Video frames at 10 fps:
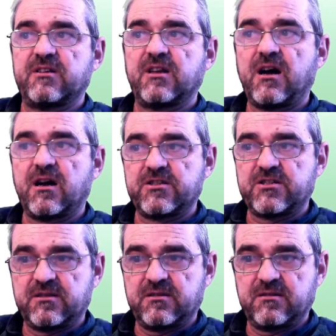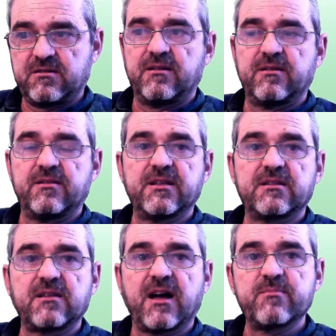a large
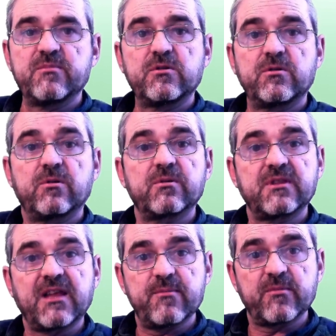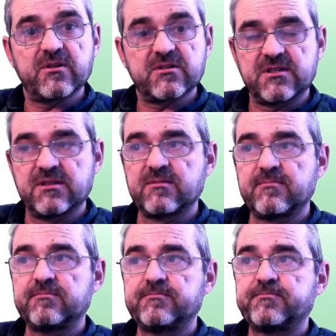dead time or time constant.
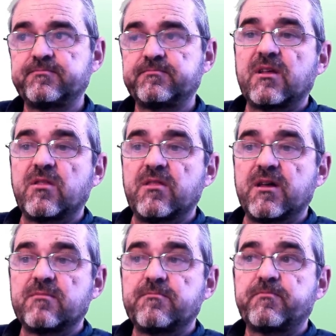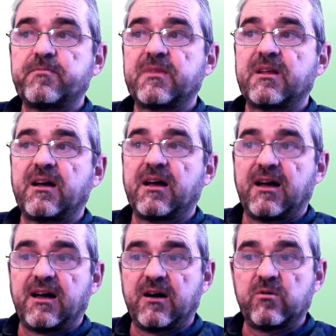Then
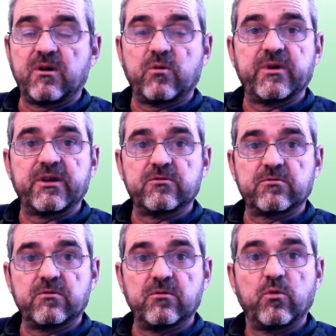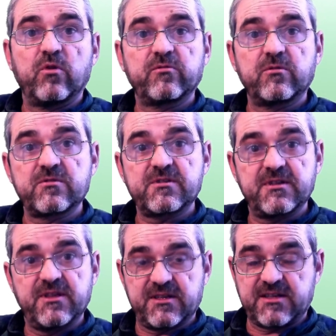how can we control? Of course,
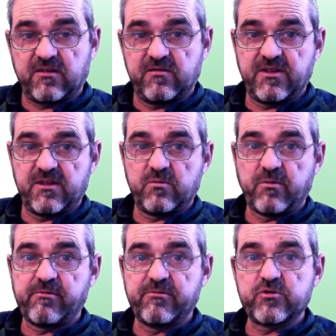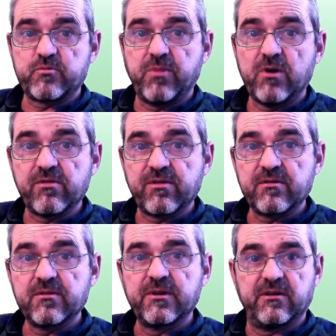in the second video we will use both
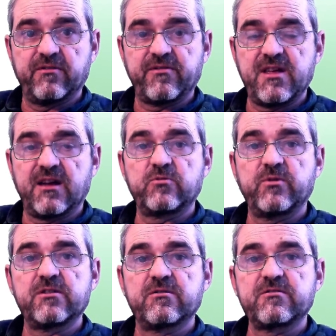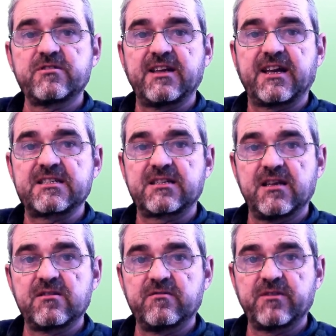of the actuators in a
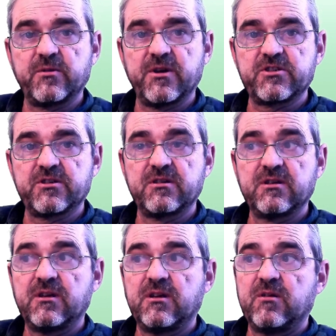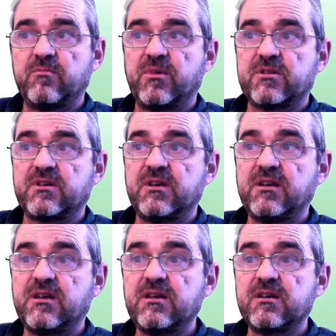cascade configuration, but
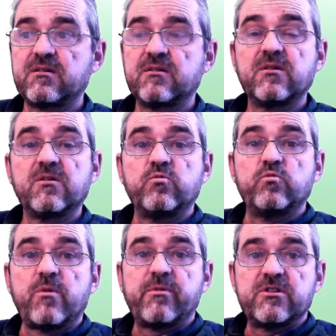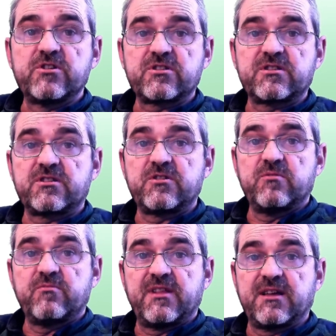in here we will just
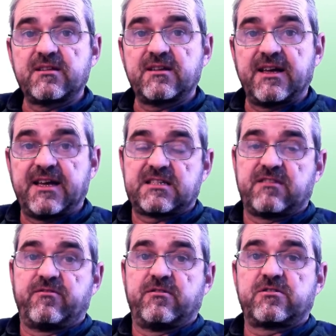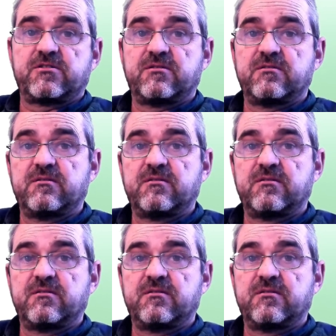assume that as a first